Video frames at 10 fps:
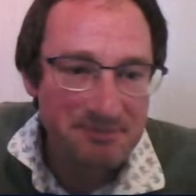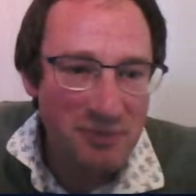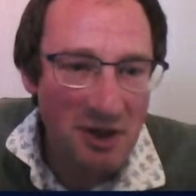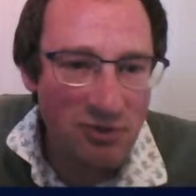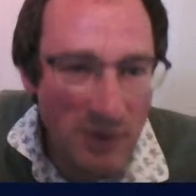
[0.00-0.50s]

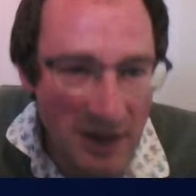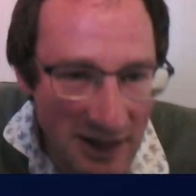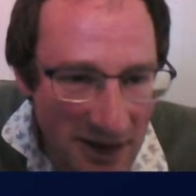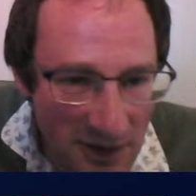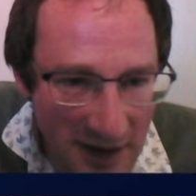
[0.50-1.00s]
And if we
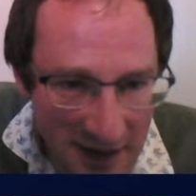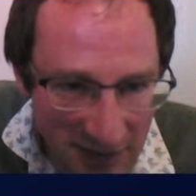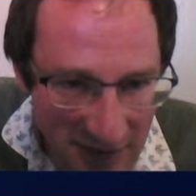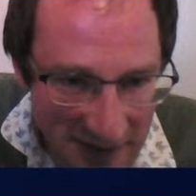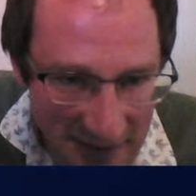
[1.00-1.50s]
click on any of
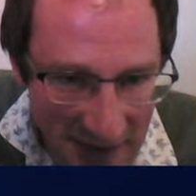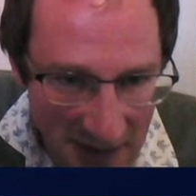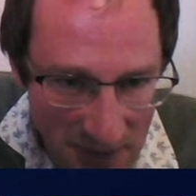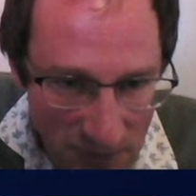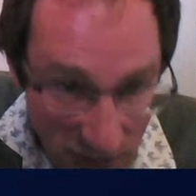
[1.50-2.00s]
these,
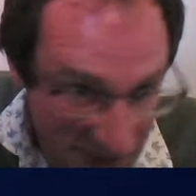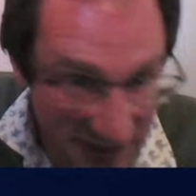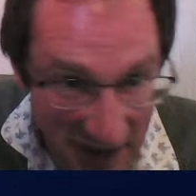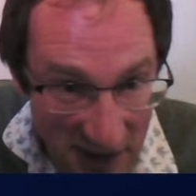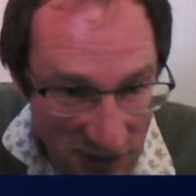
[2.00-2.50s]
like
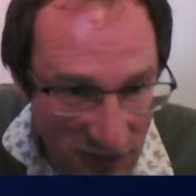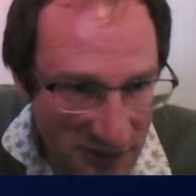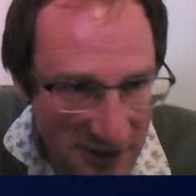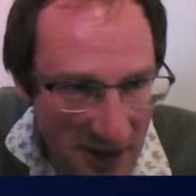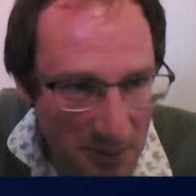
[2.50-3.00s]
research, for
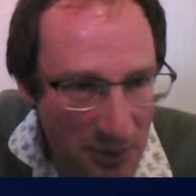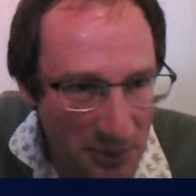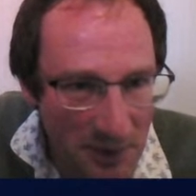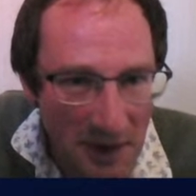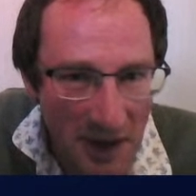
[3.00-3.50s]

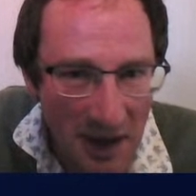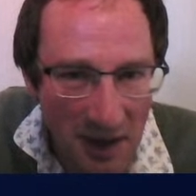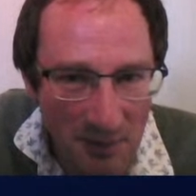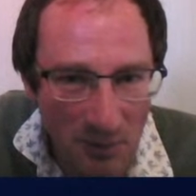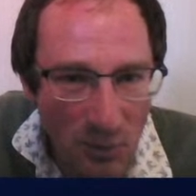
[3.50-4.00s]
example,
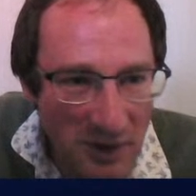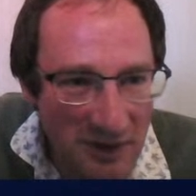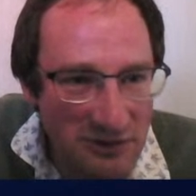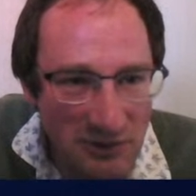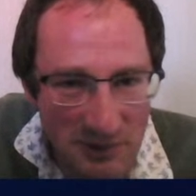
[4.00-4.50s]
we
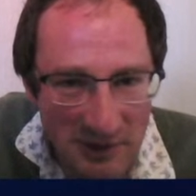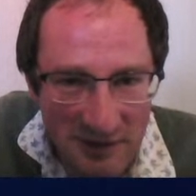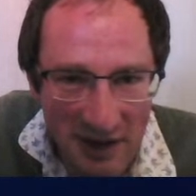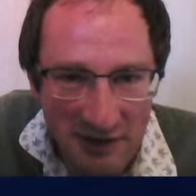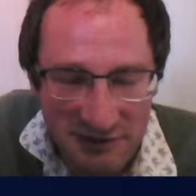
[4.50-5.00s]
can do
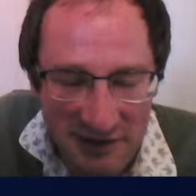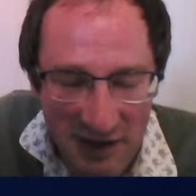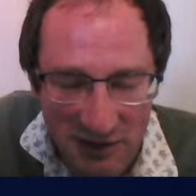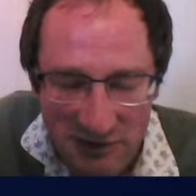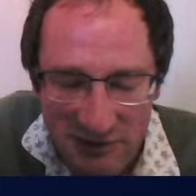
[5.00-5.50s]
a
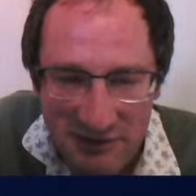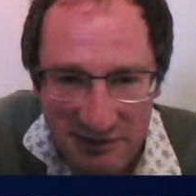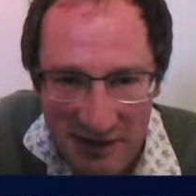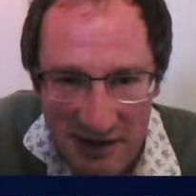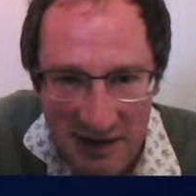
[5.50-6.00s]
search to
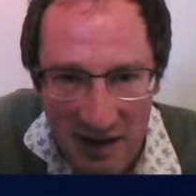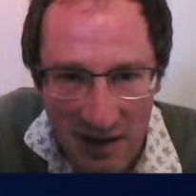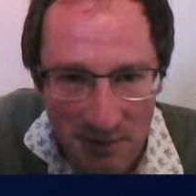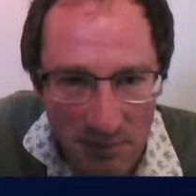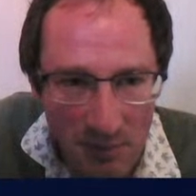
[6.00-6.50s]
see
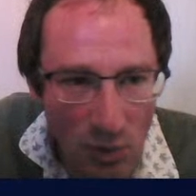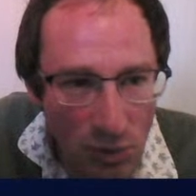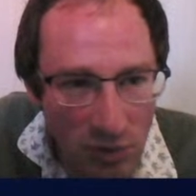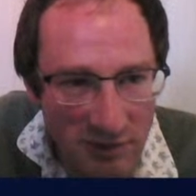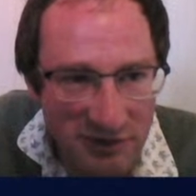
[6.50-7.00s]
all
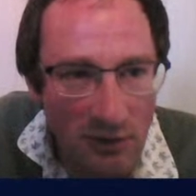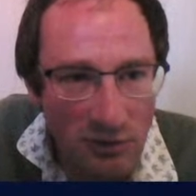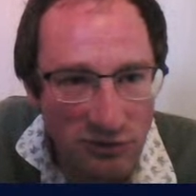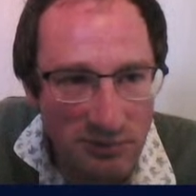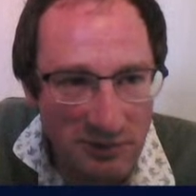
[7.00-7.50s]
the
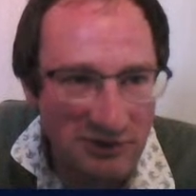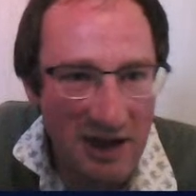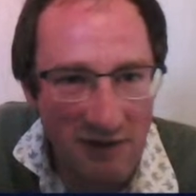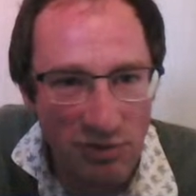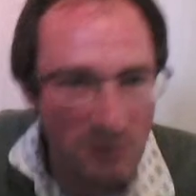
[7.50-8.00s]
results which
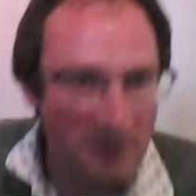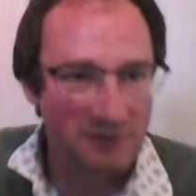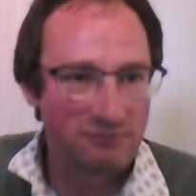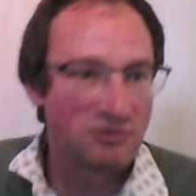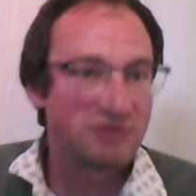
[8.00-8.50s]
have the word
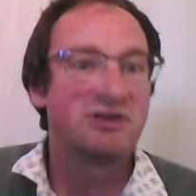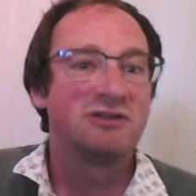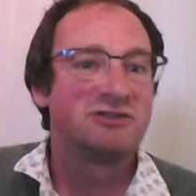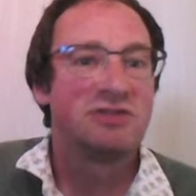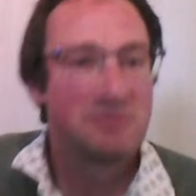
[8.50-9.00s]

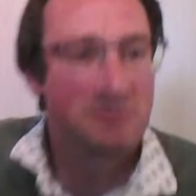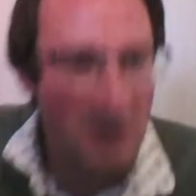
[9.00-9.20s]
research in them.